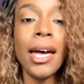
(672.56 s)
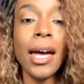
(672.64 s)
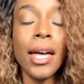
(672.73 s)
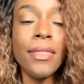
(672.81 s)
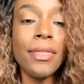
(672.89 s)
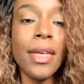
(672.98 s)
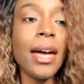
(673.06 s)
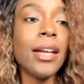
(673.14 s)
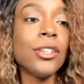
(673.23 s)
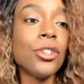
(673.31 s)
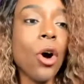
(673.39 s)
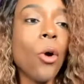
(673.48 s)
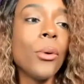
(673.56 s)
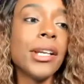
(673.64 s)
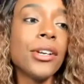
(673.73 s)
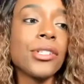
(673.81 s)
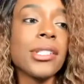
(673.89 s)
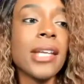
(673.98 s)
and then, oh, and
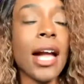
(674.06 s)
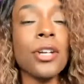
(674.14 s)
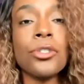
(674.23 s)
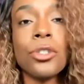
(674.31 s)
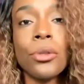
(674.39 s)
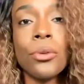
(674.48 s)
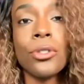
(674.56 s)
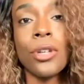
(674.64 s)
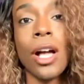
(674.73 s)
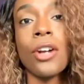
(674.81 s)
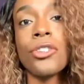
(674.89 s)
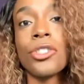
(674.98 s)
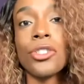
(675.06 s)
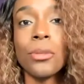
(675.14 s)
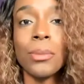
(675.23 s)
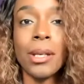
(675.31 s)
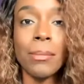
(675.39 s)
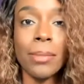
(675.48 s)
here's the extra $200 that should
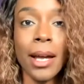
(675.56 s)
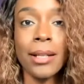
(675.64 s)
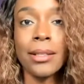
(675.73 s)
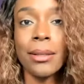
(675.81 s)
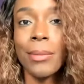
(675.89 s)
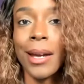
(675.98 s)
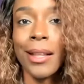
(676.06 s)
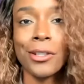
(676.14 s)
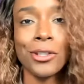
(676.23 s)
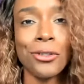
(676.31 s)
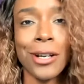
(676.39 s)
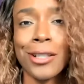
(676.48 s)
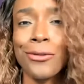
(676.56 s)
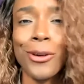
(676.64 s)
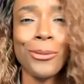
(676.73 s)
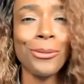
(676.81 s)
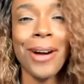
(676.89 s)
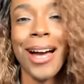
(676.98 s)
be applied to the balance
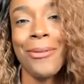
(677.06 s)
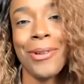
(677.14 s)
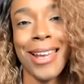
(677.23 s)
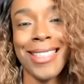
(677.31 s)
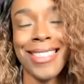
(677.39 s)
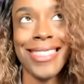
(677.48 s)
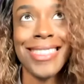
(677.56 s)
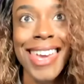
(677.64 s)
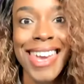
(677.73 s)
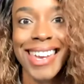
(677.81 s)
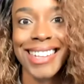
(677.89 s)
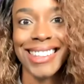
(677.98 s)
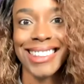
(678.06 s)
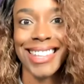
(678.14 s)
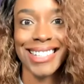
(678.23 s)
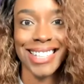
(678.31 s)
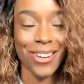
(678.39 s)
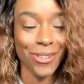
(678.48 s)
transfer. Why would I think that
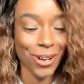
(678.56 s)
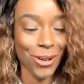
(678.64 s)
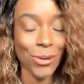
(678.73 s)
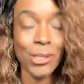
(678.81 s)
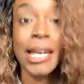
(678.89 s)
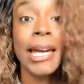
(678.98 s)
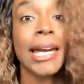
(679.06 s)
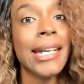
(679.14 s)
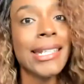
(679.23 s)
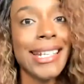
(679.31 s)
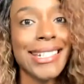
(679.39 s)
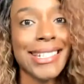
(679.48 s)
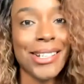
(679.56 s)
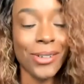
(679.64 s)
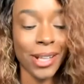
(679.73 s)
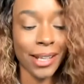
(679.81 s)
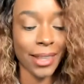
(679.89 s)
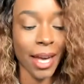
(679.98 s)
that's how it goes? It doesn't go
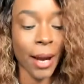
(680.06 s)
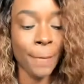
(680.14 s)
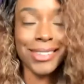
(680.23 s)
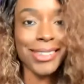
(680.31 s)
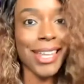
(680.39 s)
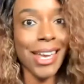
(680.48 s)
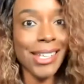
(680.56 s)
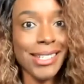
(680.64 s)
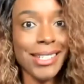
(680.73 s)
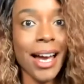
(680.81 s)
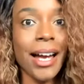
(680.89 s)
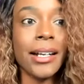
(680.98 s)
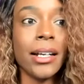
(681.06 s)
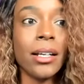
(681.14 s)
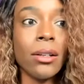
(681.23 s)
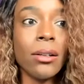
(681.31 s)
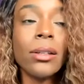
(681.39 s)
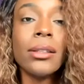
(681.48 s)
like that. They decided,
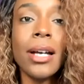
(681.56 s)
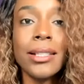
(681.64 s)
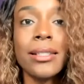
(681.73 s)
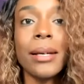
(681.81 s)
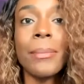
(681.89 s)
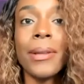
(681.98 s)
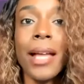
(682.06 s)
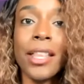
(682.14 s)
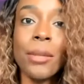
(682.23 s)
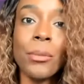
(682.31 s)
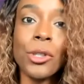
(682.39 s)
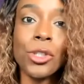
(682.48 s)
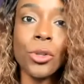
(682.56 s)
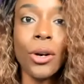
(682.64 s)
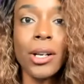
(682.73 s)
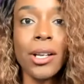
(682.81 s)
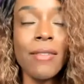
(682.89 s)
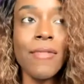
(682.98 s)
let's apply the
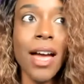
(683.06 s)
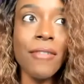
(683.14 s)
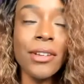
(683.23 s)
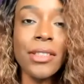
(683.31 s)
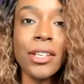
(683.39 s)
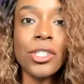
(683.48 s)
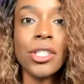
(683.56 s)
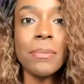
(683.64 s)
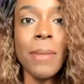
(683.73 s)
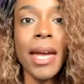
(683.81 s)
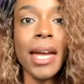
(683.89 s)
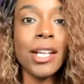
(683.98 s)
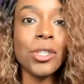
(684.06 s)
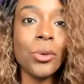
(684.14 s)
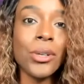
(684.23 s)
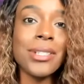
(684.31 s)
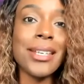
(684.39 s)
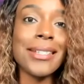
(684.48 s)
majority of everything she's paying
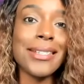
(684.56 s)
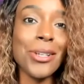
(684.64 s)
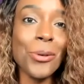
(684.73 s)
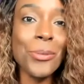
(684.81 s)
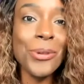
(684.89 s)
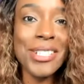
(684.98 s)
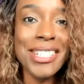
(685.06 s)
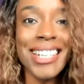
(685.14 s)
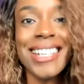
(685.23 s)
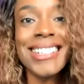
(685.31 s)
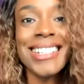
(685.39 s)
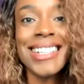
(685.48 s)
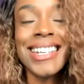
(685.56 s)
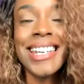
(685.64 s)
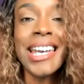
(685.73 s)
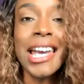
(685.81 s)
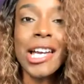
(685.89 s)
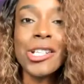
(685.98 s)
towards that 0%
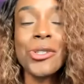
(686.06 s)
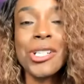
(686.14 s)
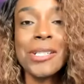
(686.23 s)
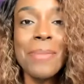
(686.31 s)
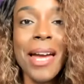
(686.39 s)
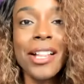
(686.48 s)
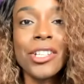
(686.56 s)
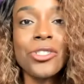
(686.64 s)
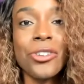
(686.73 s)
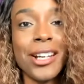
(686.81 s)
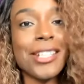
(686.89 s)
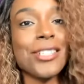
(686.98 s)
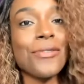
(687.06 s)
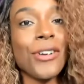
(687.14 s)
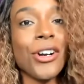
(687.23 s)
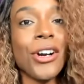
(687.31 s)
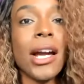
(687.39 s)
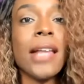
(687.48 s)
interest balance
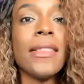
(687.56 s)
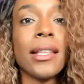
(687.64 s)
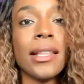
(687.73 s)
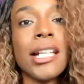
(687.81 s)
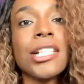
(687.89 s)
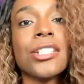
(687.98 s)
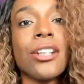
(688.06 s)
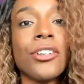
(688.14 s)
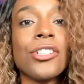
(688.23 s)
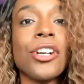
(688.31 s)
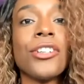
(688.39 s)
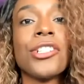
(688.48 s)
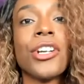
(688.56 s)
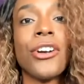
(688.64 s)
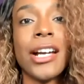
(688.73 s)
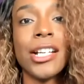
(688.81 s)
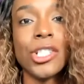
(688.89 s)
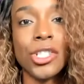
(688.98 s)
transfer, and then let's start charging her
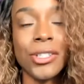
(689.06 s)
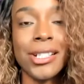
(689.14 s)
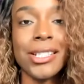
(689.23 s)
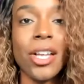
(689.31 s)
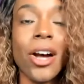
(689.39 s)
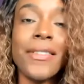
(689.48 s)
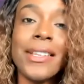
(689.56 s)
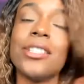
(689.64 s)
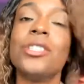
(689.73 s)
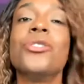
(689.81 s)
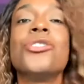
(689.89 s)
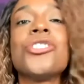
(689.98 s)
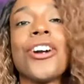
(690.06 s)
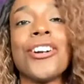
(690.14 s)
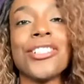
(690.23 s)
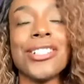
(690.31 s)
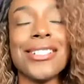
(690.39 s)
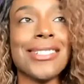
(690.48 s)
interest on these new
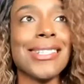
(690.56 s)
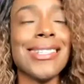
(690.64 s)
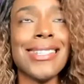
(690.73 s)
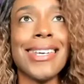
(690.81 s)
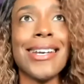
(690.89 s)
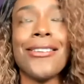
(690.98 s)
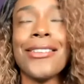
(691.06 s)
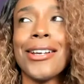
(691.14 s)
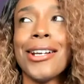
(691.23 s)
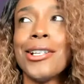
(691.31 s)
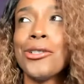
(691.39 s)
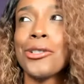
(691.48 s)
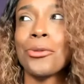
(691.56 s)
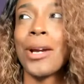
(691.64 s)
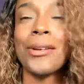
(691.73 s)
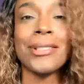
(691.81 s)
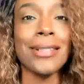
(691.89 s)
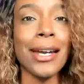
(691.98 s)
charges. And their interest
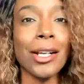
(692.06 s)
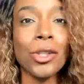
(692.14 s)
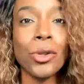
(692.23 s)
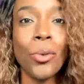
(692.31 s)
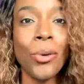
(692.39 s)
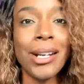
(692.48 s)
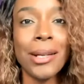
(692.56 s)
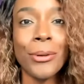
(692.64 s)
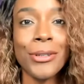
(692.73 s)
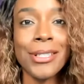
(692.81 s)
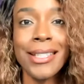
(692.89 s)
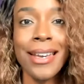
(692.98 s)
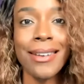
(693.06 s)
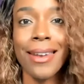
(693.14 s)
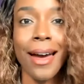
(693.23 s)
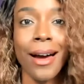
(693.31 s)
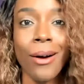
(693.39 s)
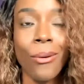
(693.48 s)
rate is like 20%
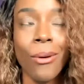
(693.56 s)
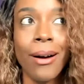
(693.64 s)
now.